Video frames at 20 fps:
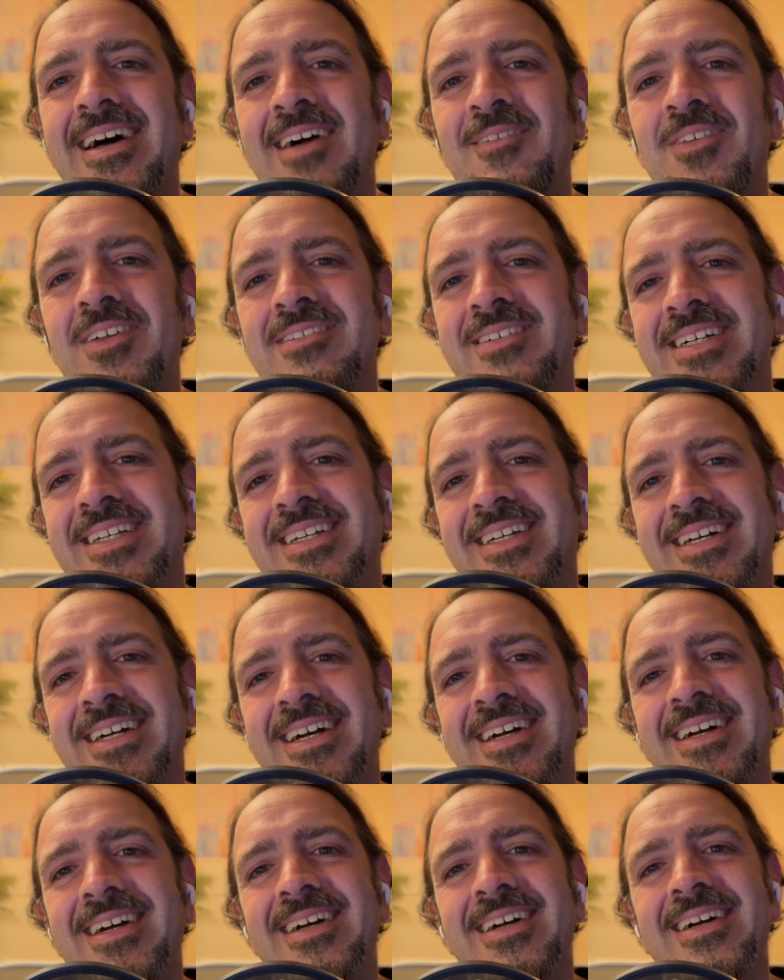I feel like
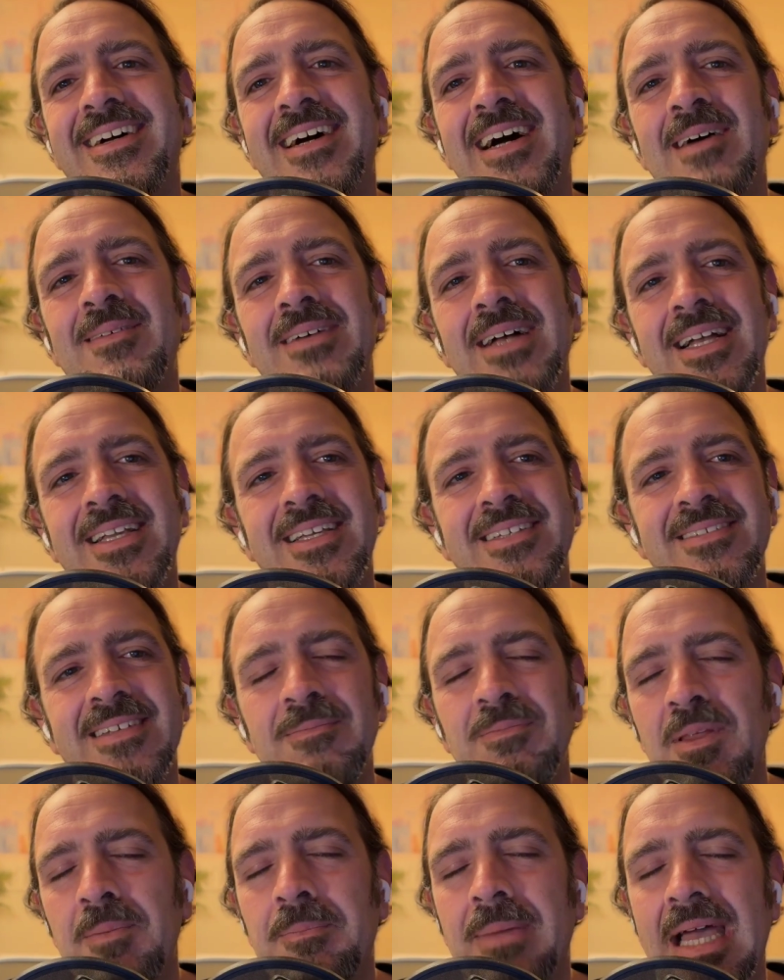I guess I'm
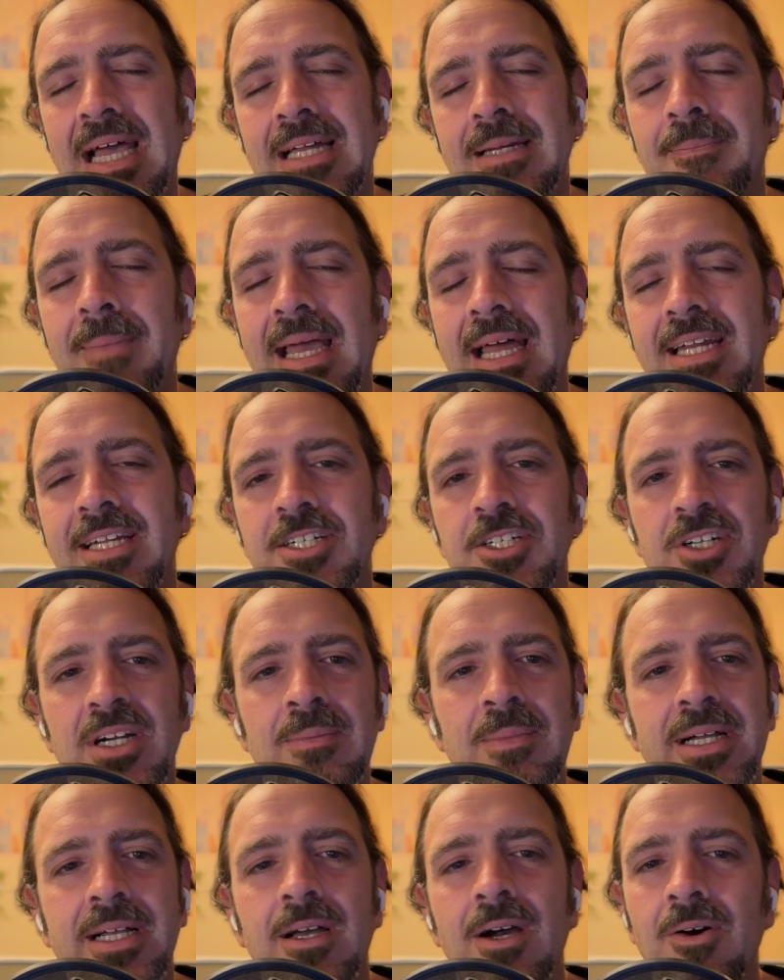the bad manager. I'm
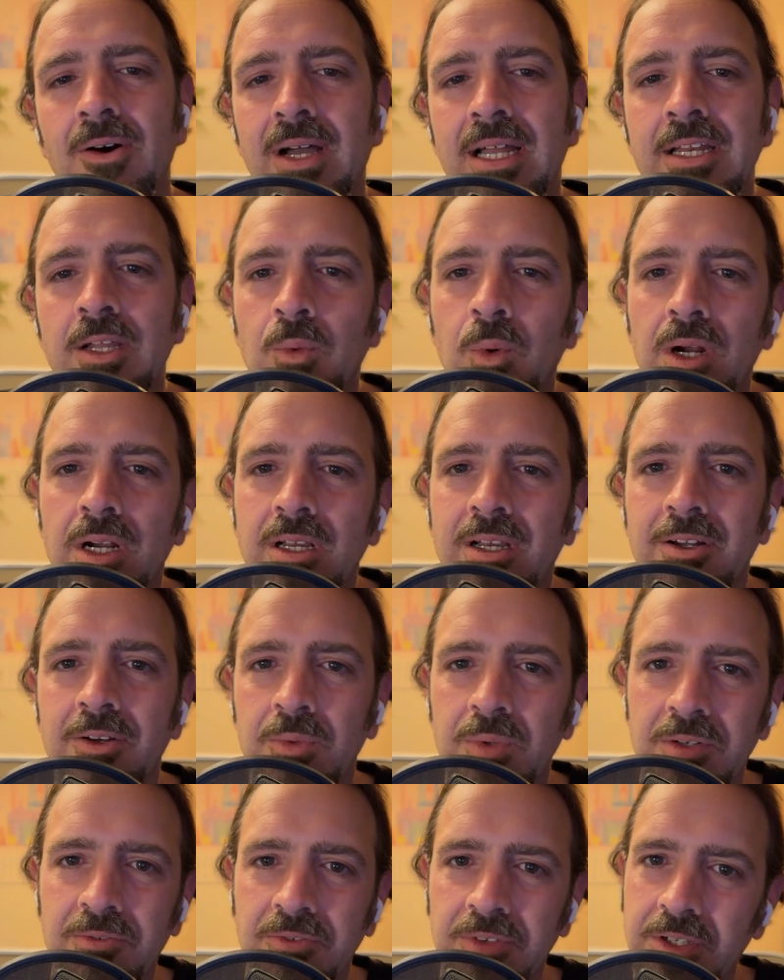like, oh, anyone could
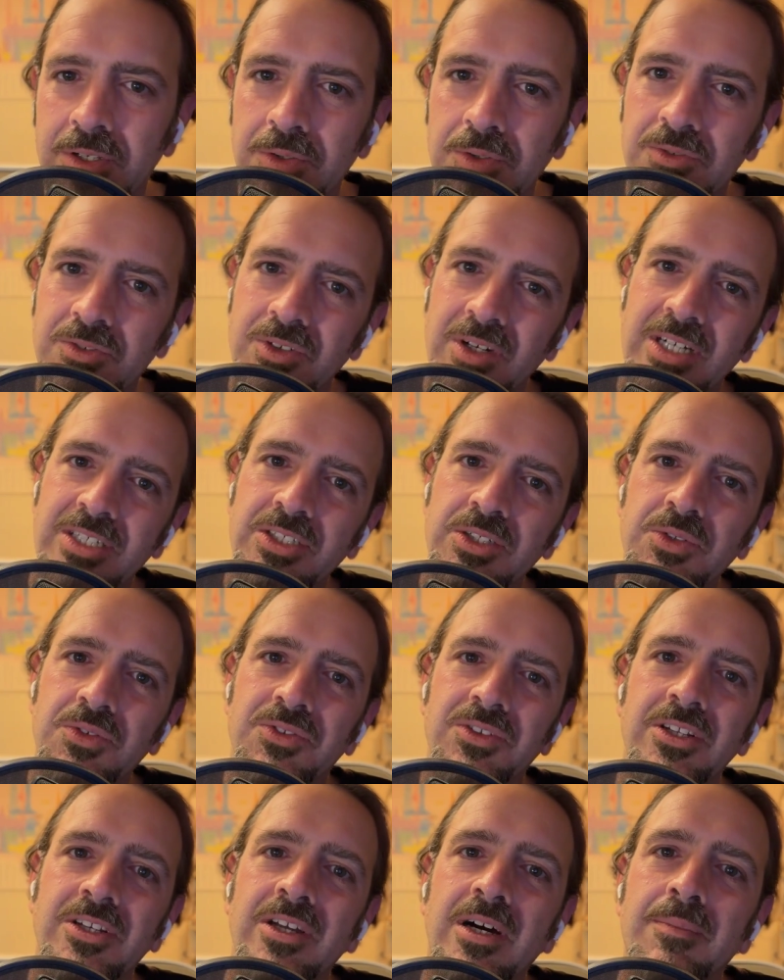review. So I would use
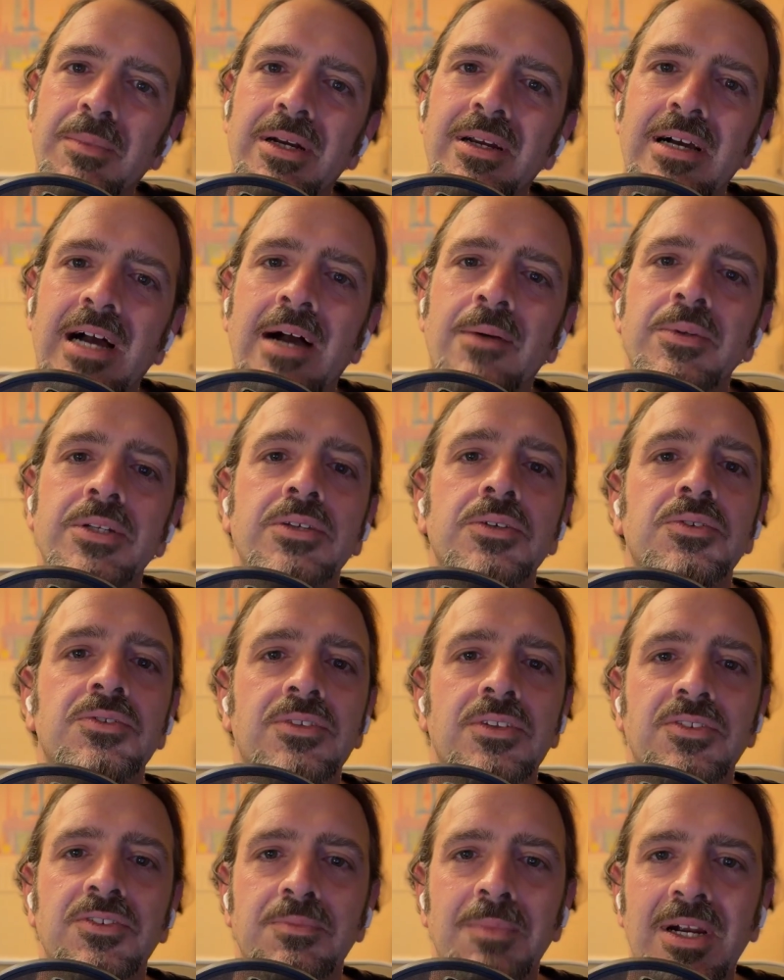
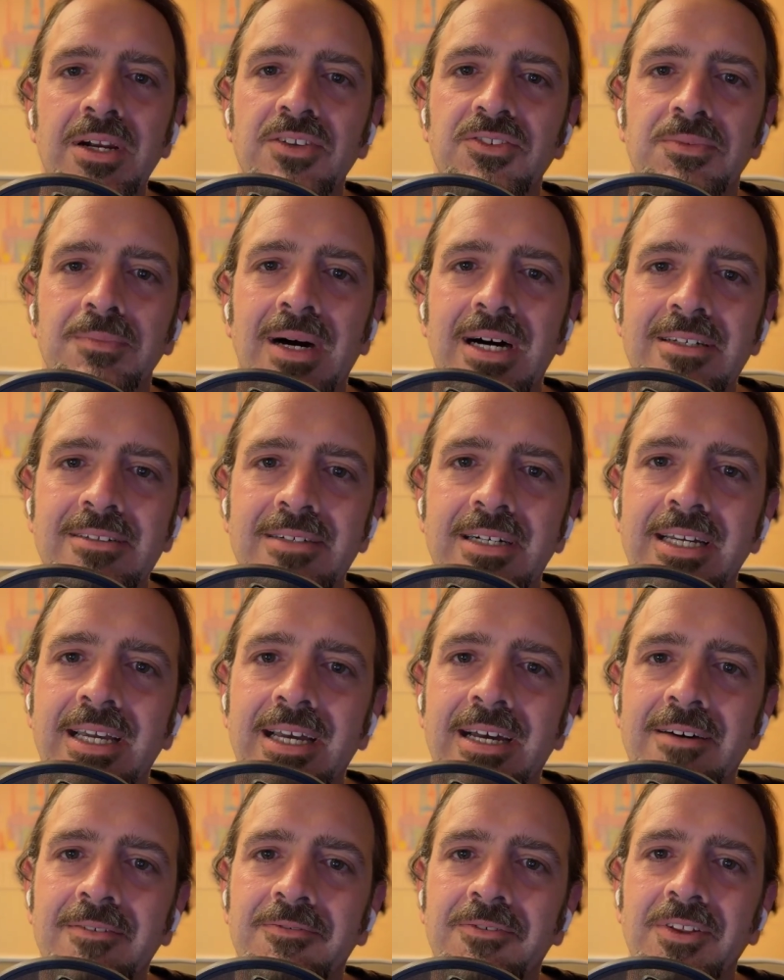the smartest model I
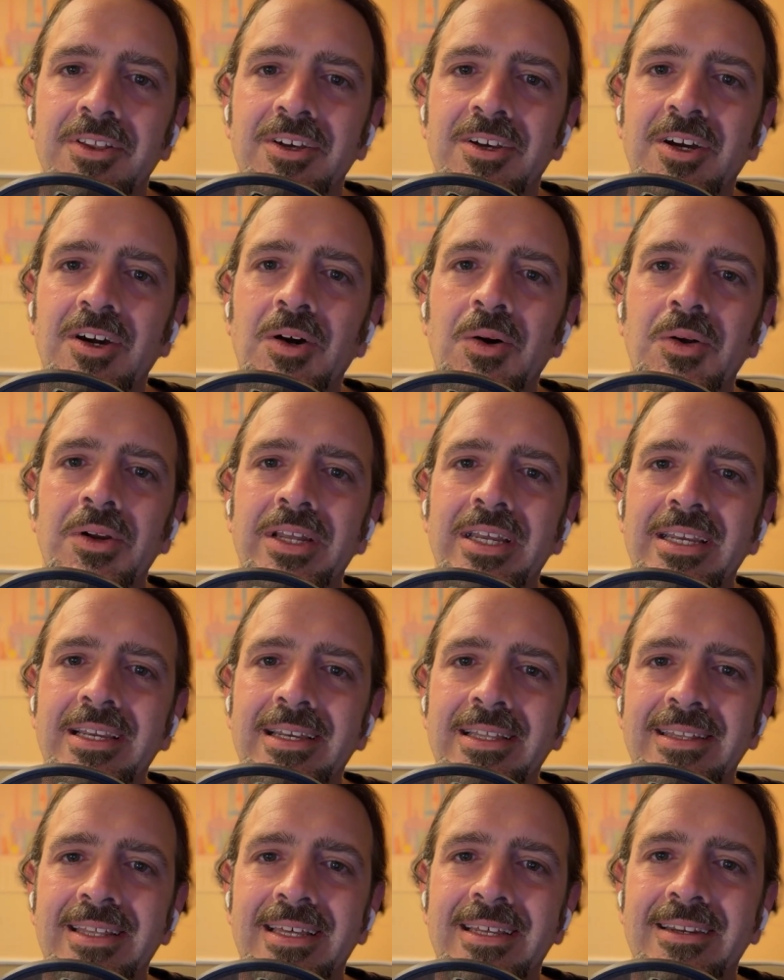have for the coding
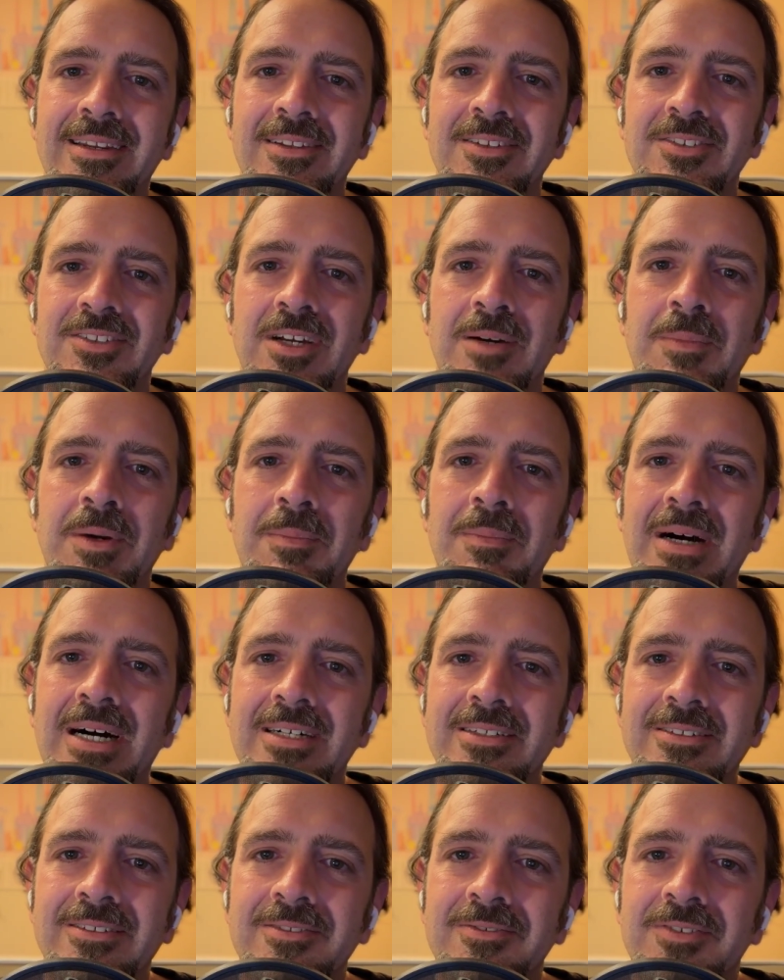and then a dumber
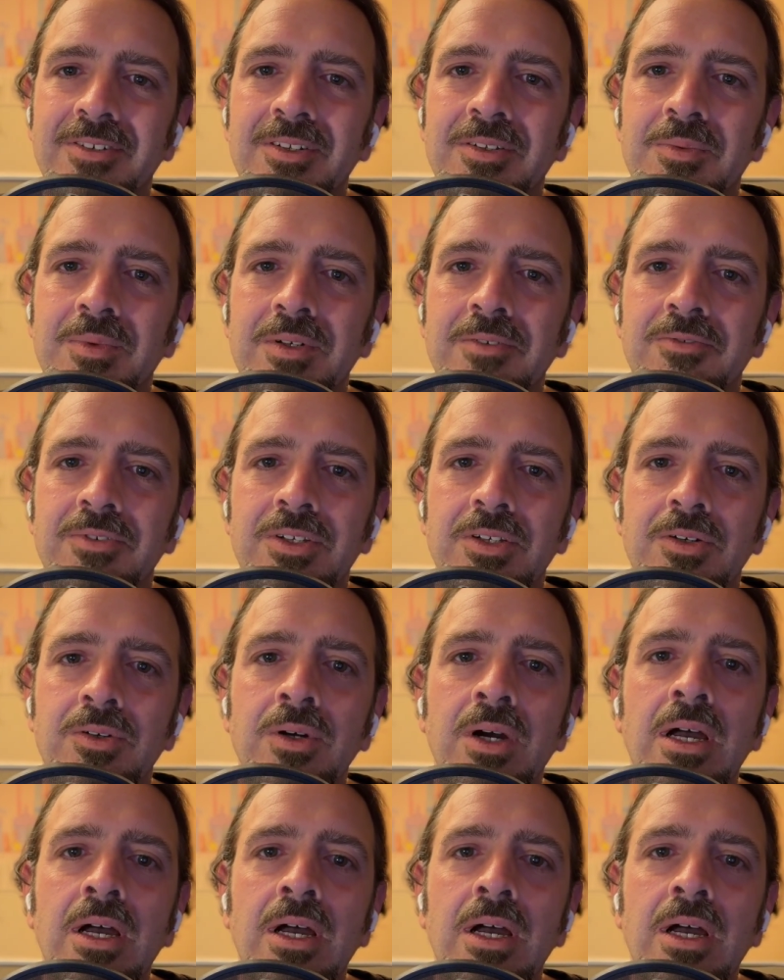model for the review.